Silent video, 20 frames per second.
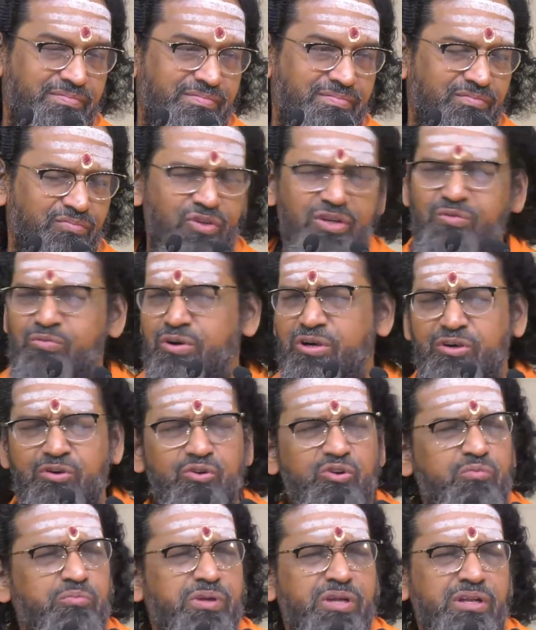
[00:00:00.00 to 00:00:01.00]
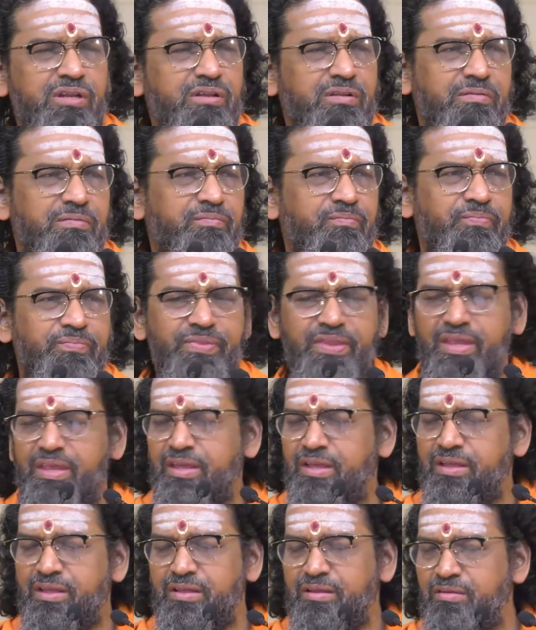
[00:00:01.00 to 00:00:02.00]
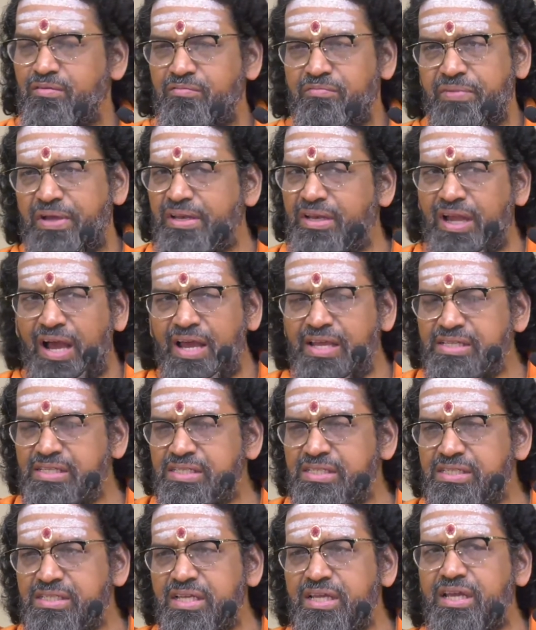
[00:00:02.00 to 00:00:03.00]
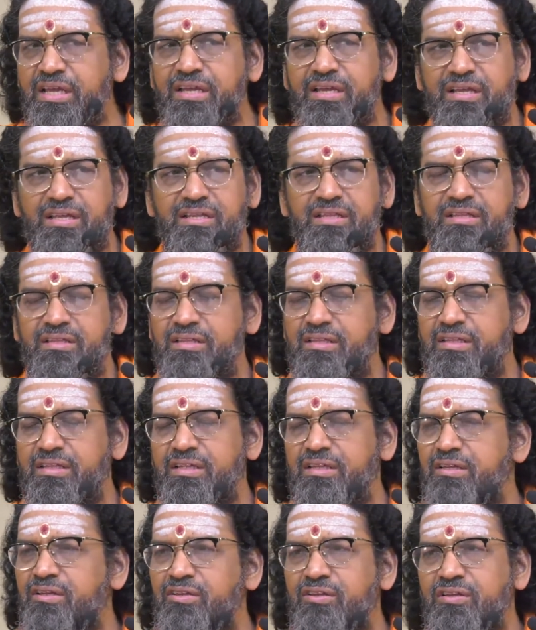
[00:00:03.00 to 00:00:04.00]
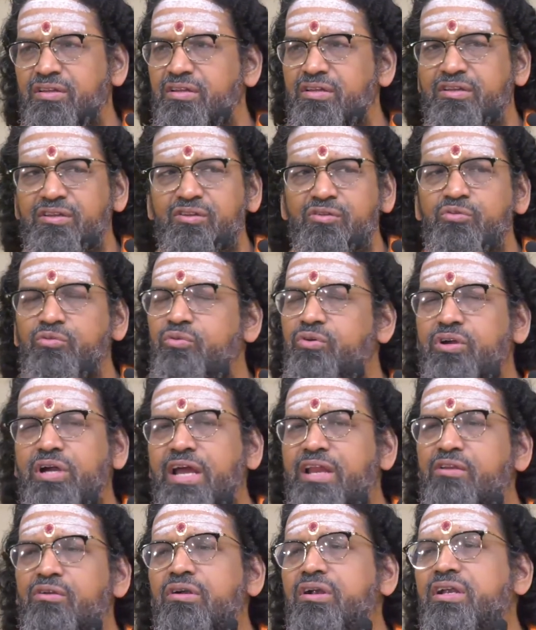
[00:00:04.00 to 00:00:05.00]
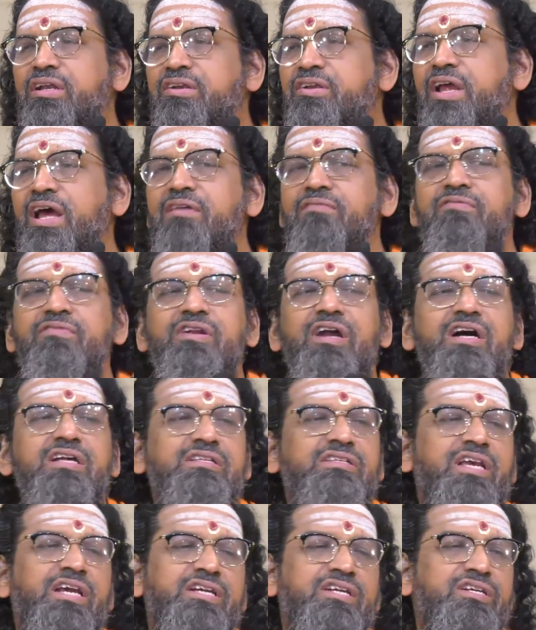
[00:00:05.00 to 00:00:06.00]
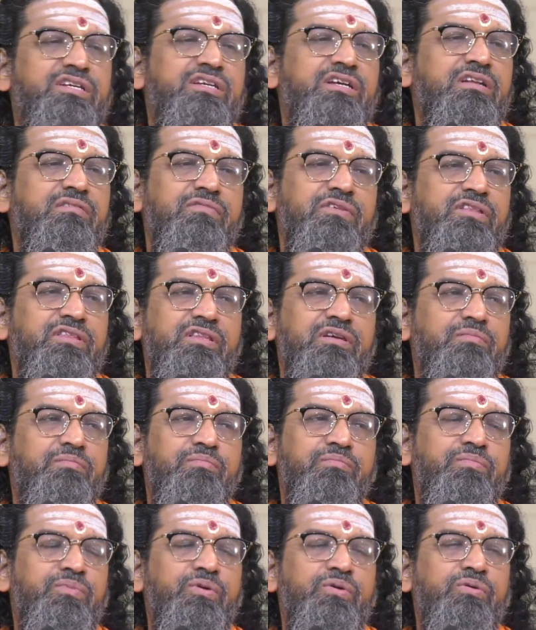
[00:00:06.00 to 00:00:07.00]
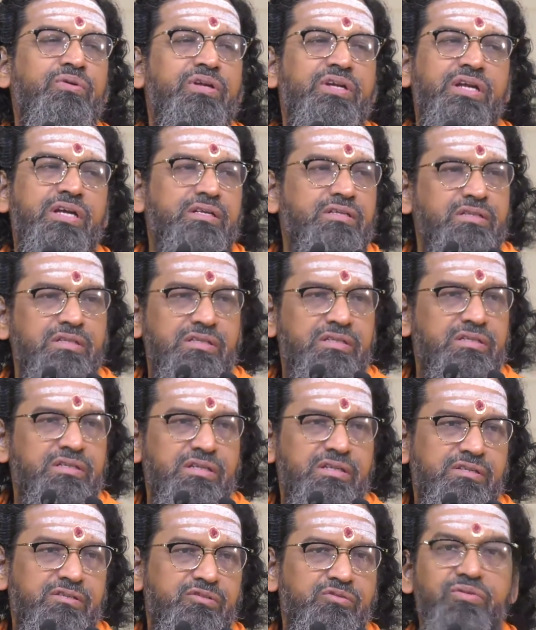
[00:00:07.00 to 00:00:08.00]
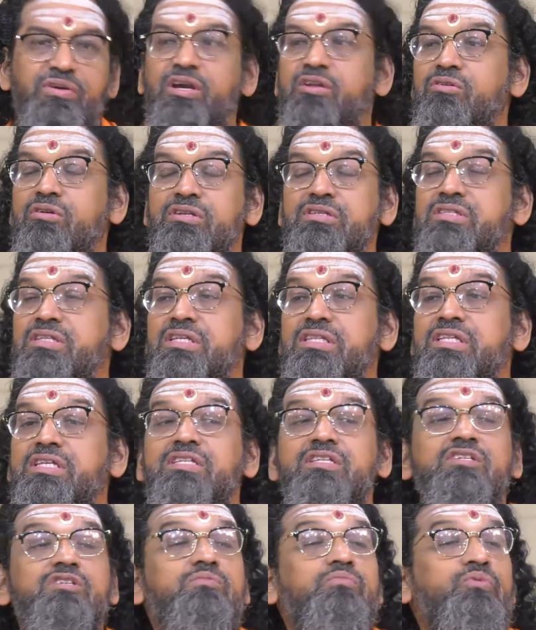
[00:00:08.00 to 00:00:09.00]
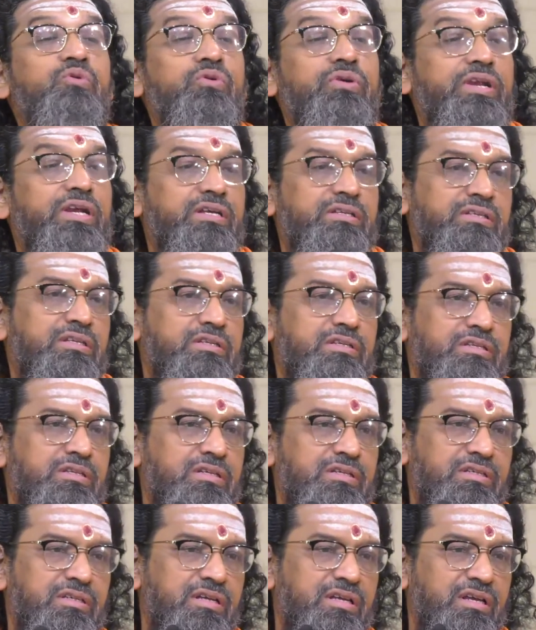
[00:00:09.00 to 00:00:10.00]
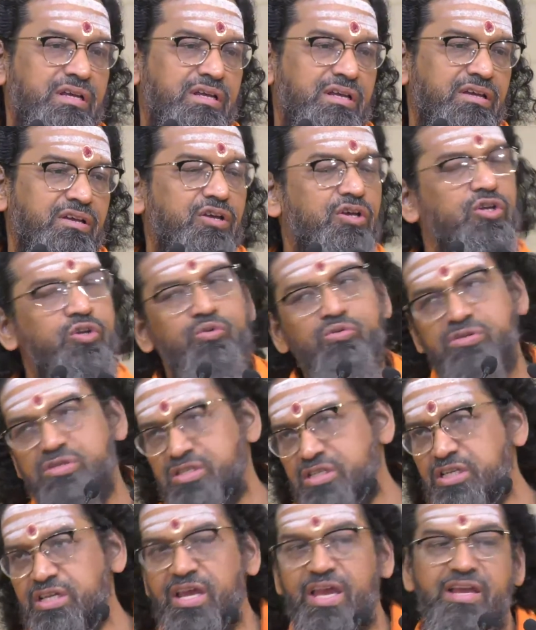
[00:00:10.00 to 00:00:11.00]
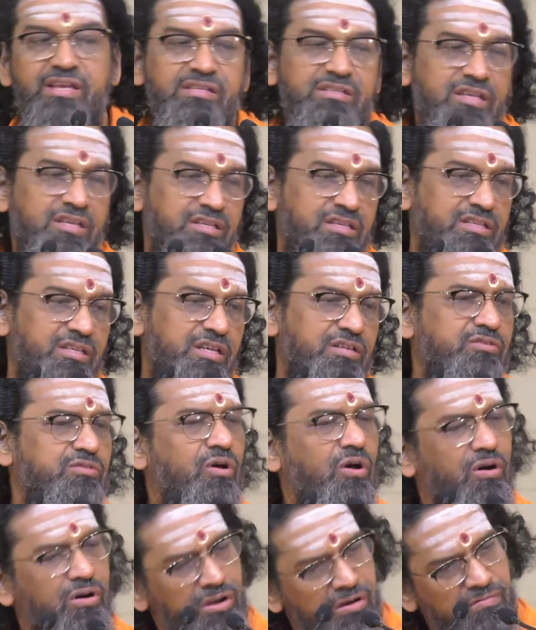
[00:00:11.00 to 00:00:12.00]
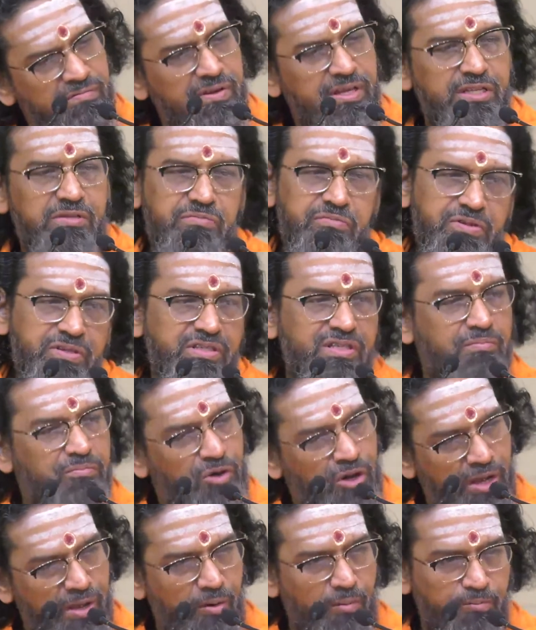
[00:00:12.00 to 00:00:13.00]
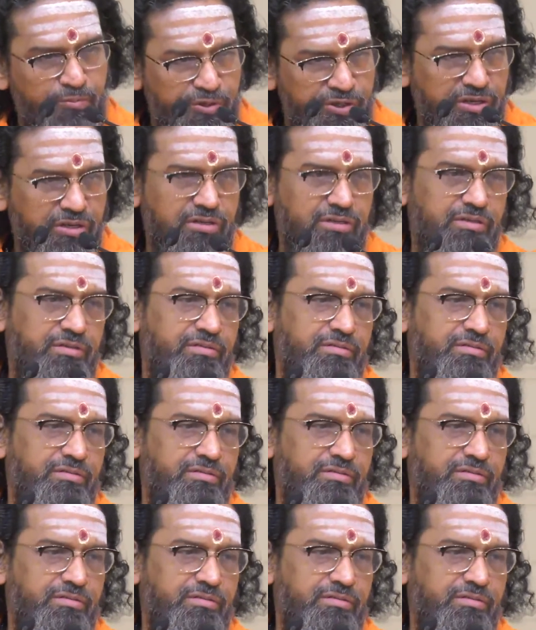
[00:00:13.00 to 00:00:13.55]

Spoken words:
Well, what do you mean? When I say you cannot have transaction with the pure existence, you cannot say this is pure existence. You see existence always with some object.